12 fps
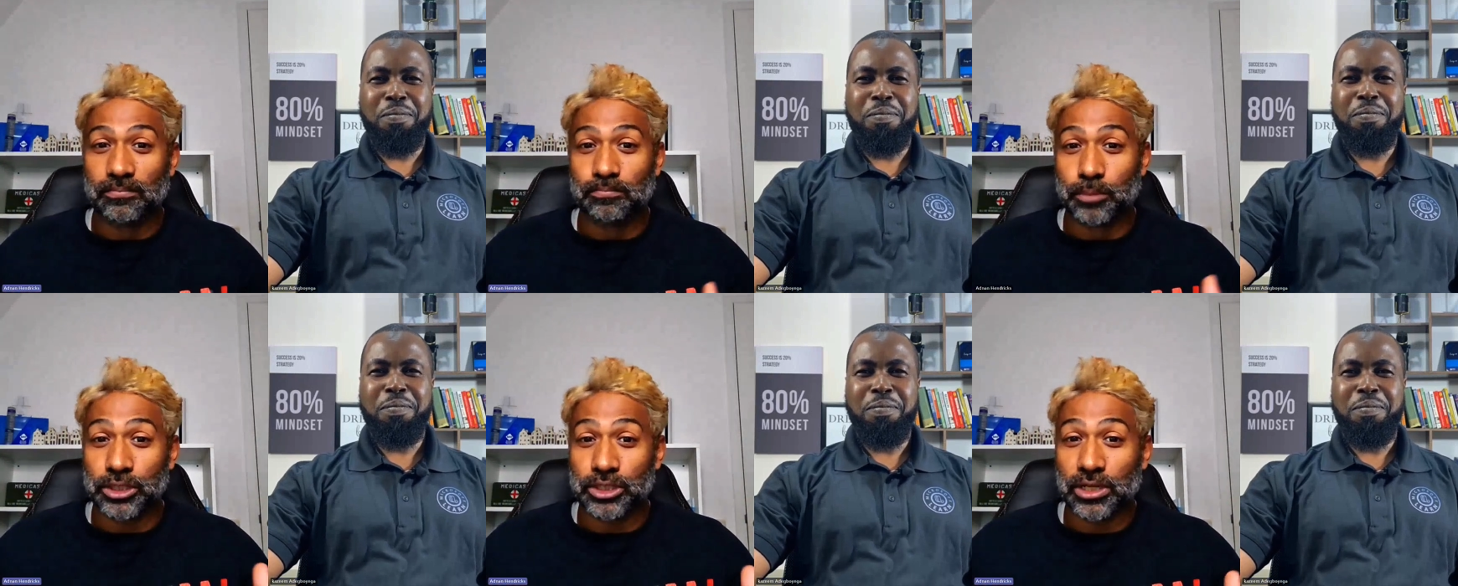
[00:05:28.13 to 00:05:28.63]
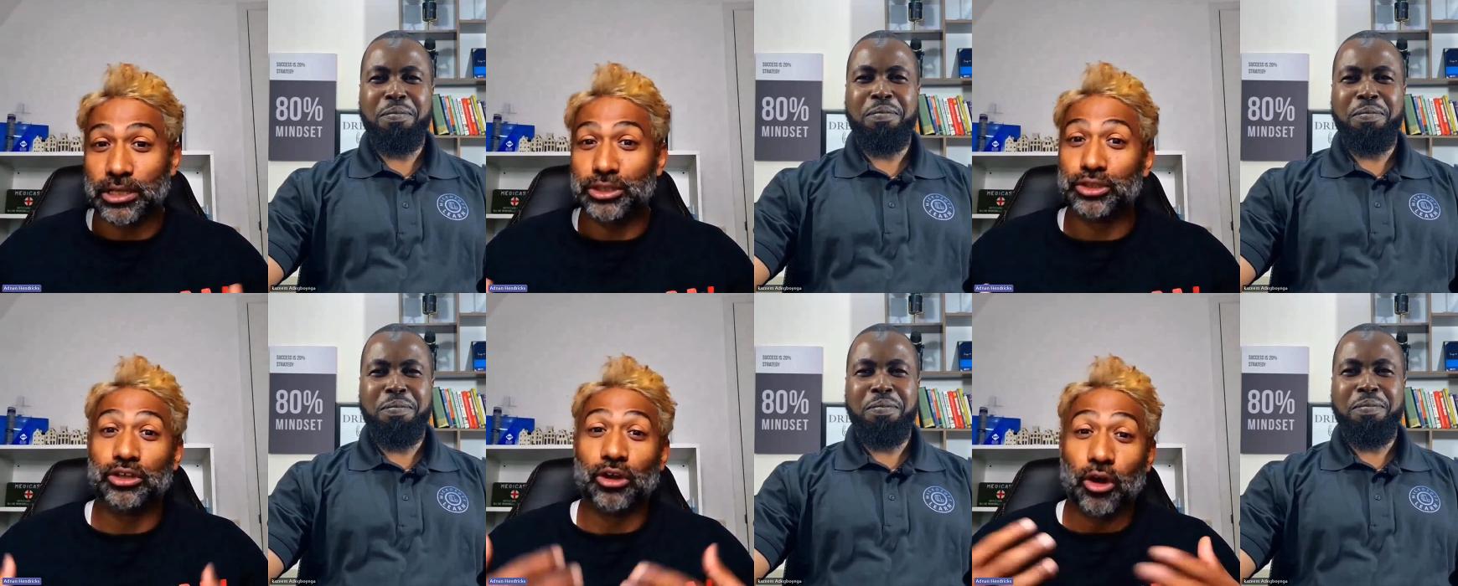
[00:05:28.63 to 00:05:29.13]

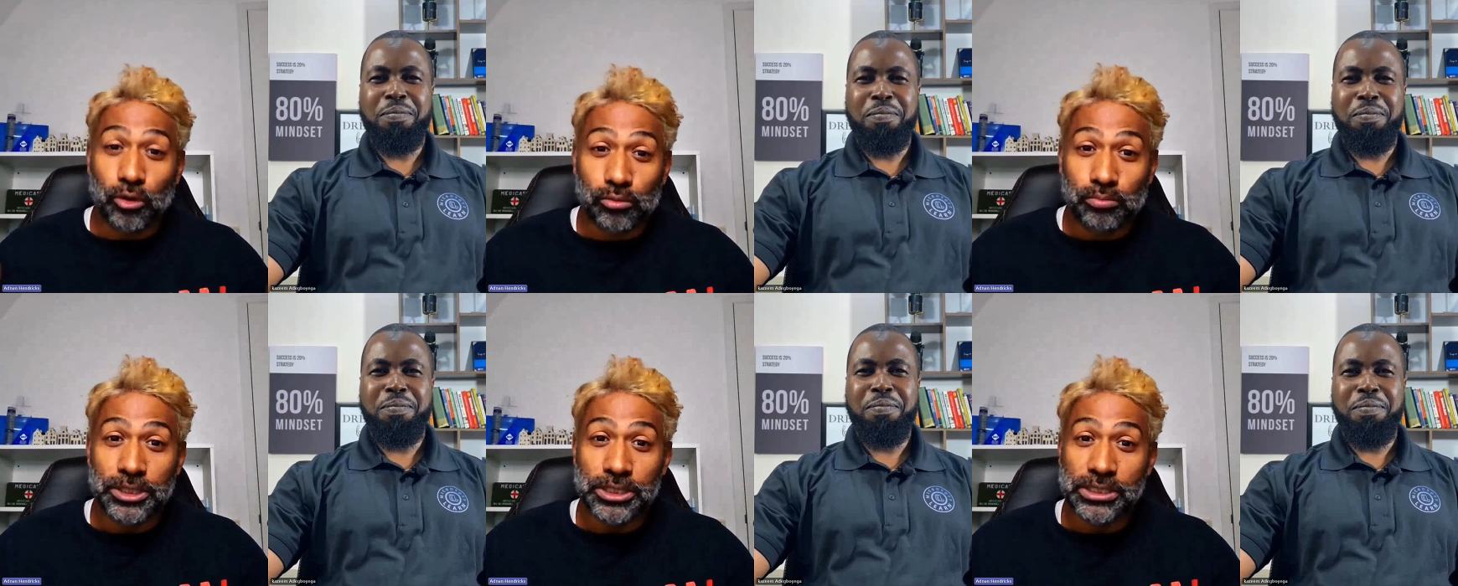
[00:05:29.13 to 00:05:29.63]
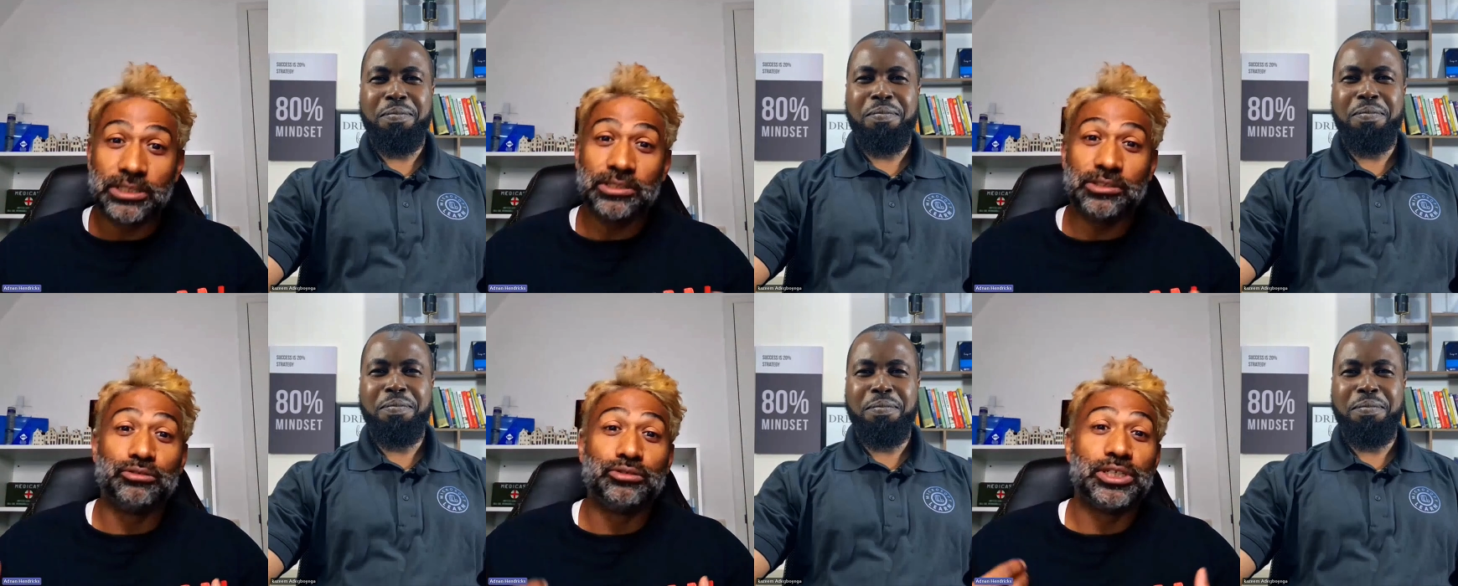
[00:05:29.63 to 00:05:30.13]
Speaker 1: personalized to your own
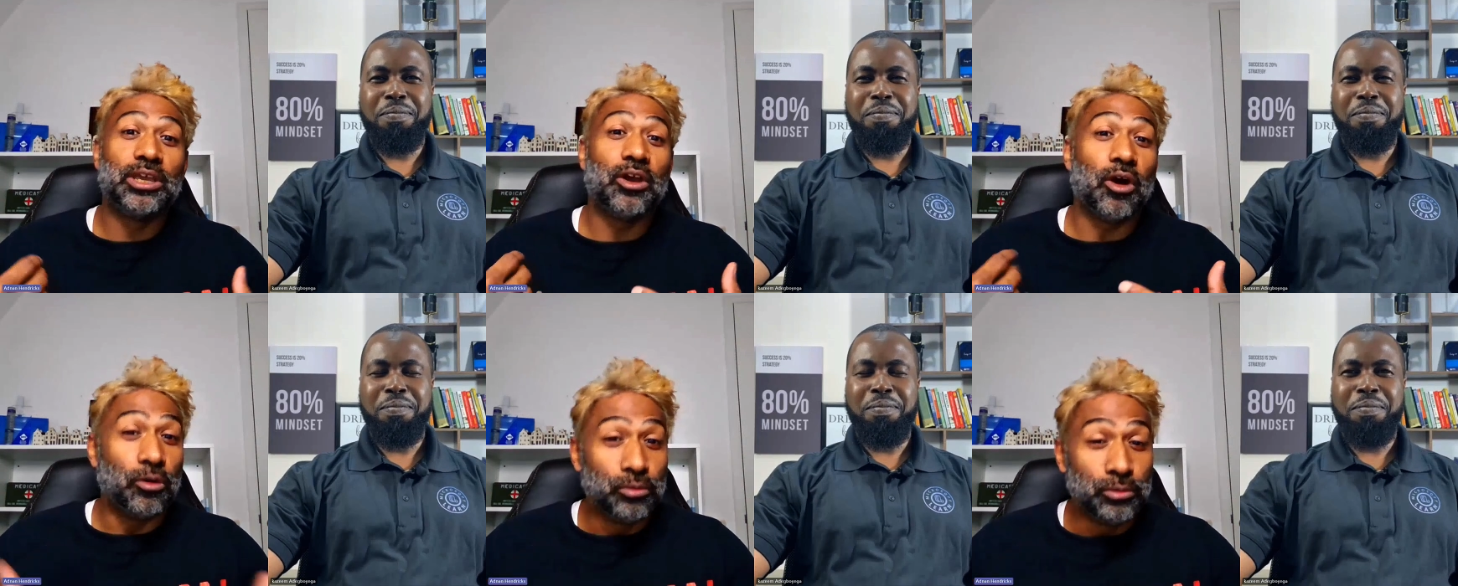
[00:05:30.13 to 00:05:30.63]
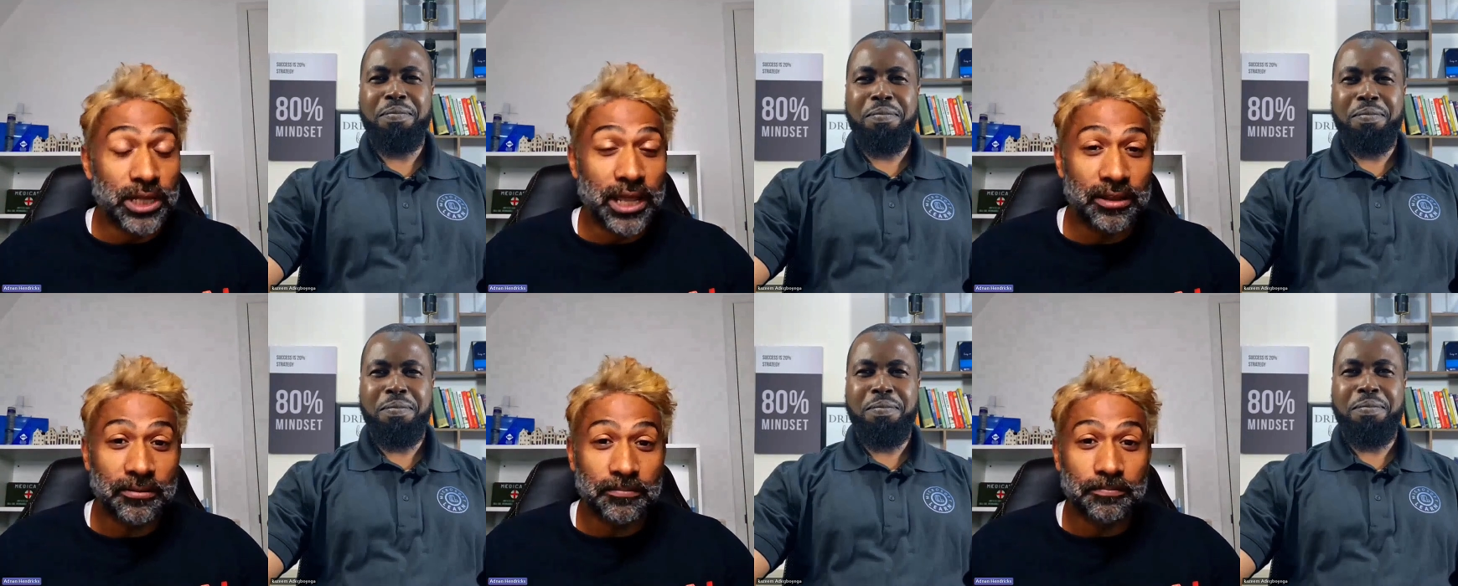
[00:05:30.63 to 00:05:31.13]
business using your own
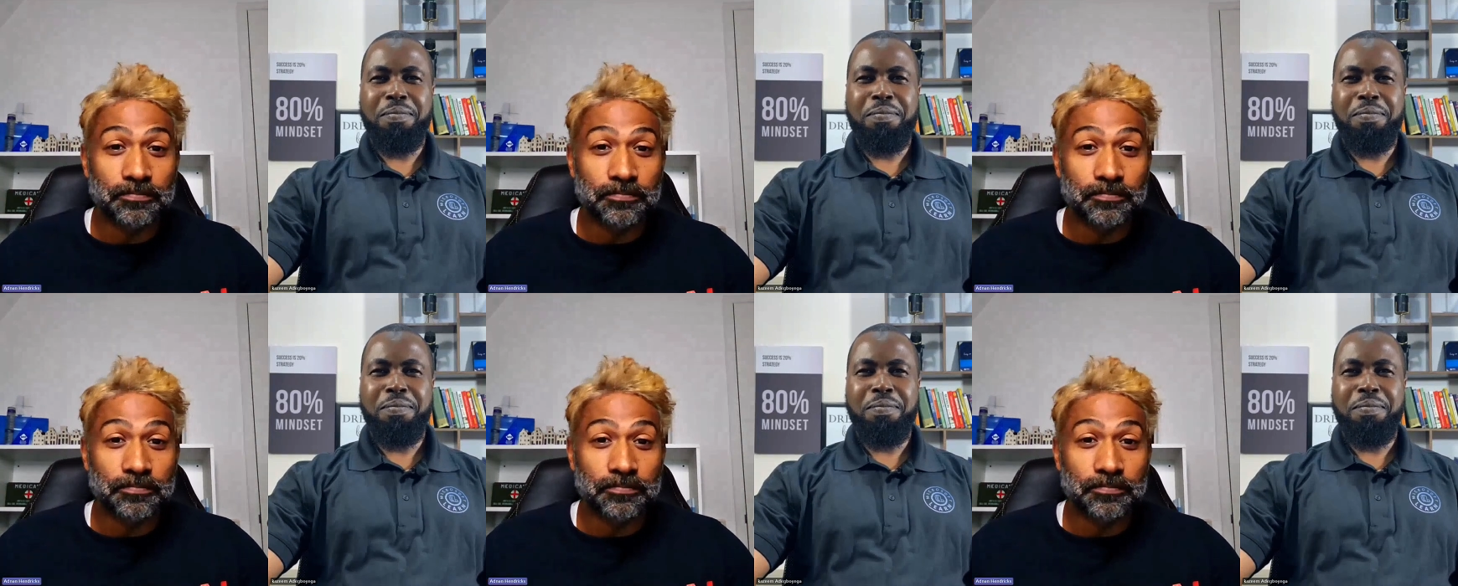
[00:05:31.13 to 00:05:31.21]
data.